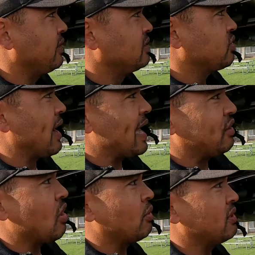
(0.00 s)
So I had to
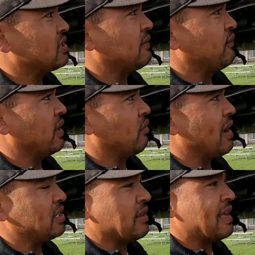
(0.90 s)
go with this
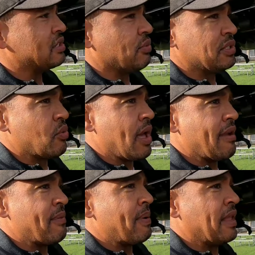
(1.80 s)
configuration. That's the reason why
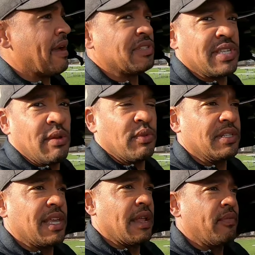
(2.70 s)
everybody I've seen with the
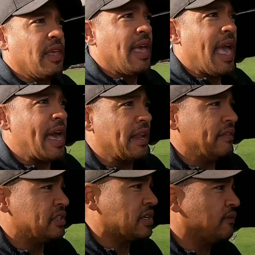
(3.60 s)
tent had it in
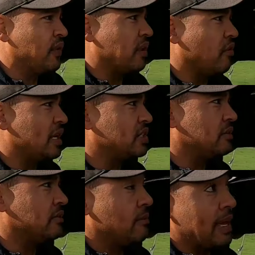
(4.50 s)
this configuration.
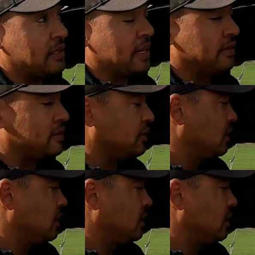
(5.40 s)
Makes sense.